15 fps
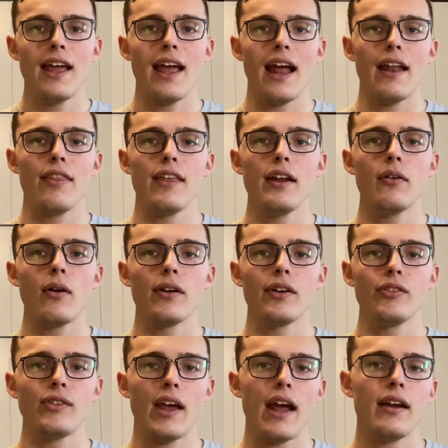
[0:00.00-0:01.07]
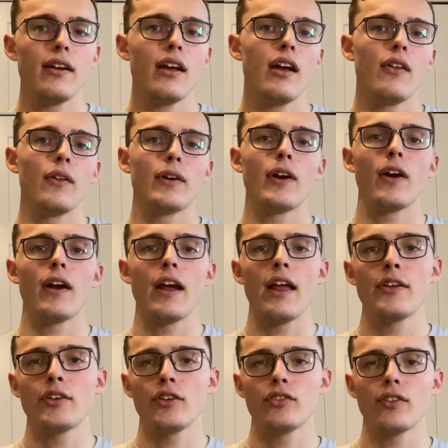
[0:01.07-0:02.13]
and they don't understand the current
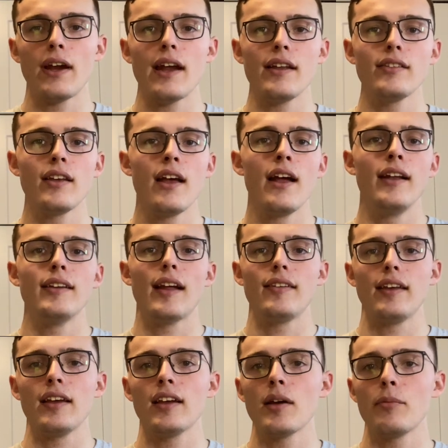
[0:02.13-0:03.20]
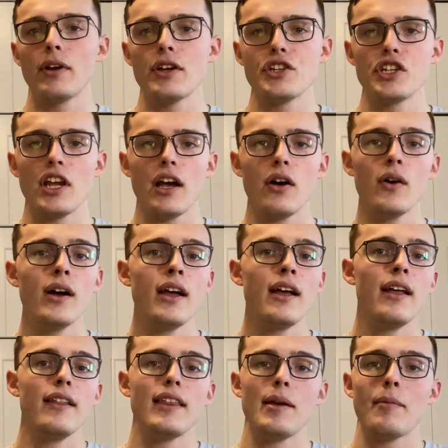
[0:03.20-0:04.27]
interest rates, debt to income ratio.
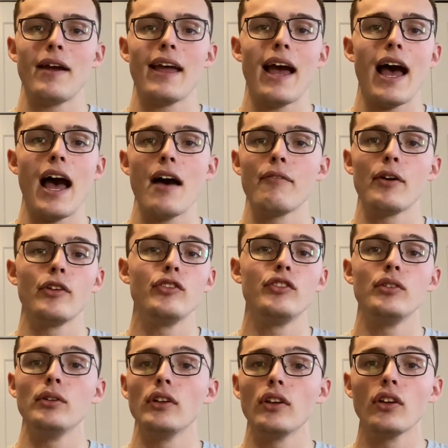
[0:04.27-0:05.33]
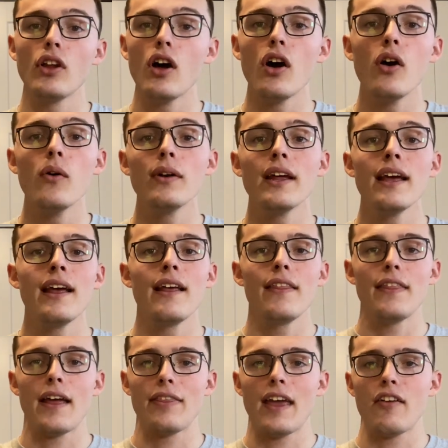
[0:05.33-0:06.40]
They might have a student loan
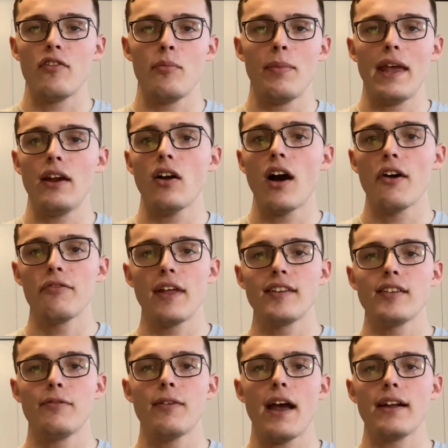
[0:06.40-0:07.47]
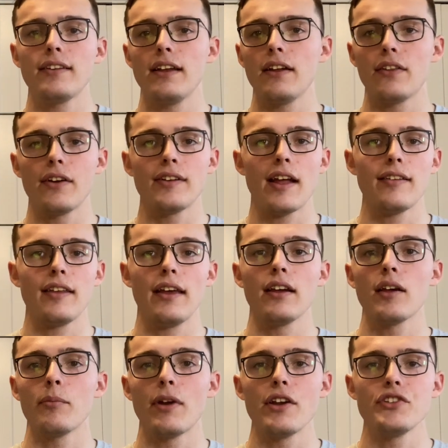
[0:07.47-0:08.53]
that they haven't paid off that's affecting their debt to
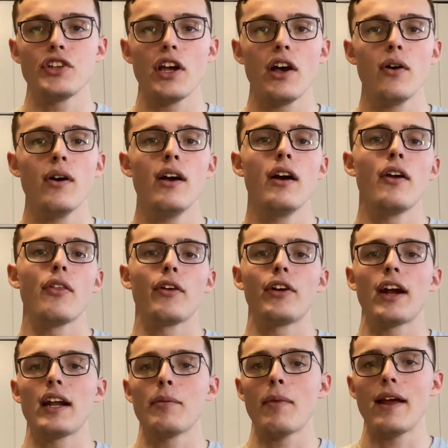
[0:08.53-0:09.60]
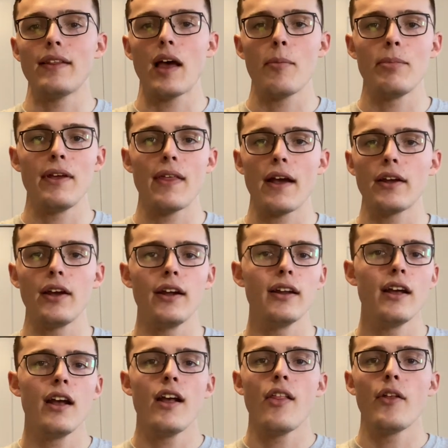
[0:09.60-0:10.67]
income ratio. Their credit might not be that good.
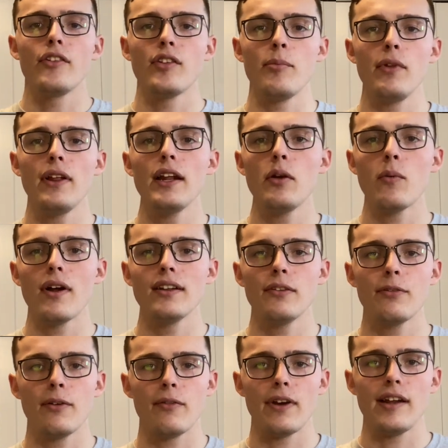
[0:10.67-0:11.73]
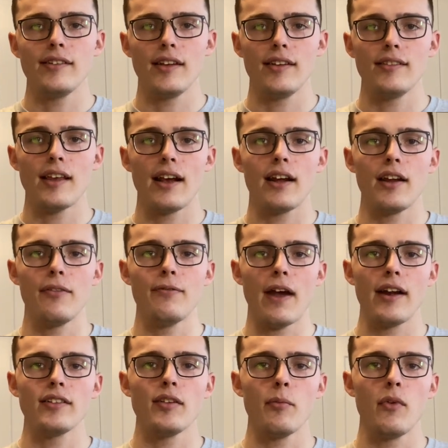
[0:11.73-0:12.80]
There's a million and one different reasons that could
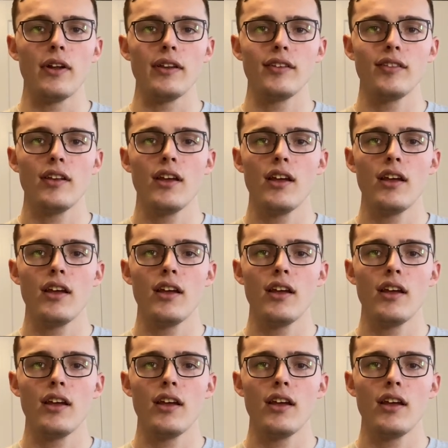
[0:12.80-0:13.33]
affect someone's